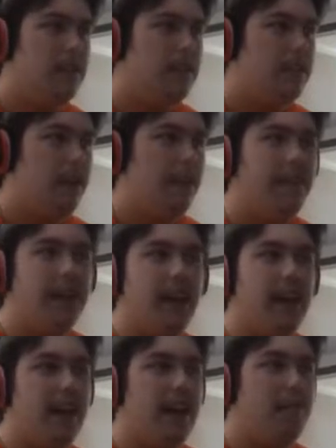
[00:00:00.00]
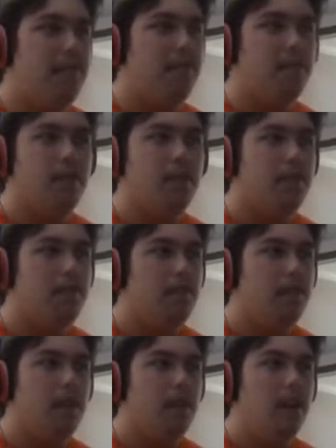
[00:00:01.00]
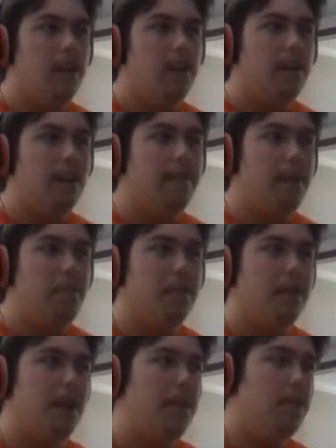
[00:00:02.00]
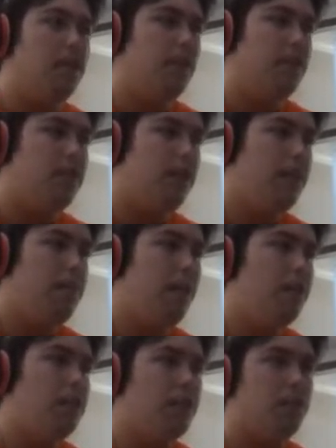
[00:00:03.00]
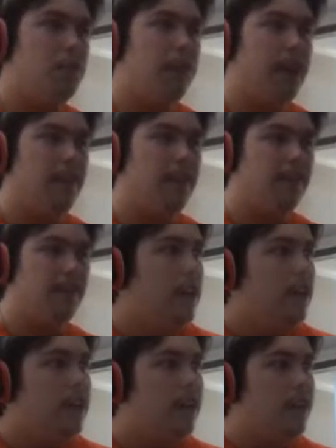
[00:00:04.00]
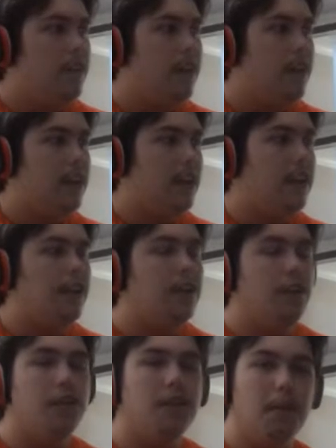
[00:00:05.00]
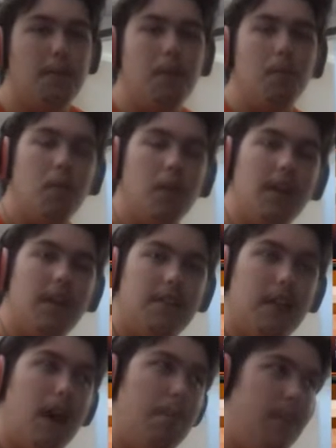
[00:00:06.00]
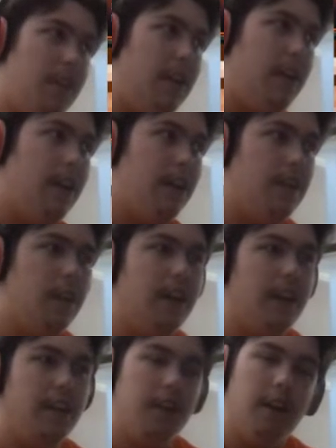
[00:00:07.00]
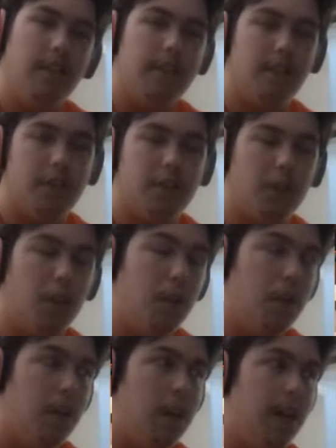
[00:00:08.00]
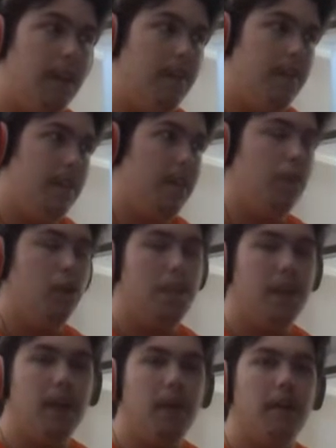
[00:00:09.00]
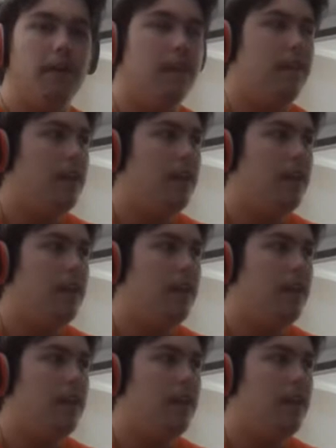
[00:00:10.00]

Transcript: And if I get hit, 35% damage reduction and potion cooldown. This right here used to be really top tier until they nerfed Sulk, the Torment Quiver.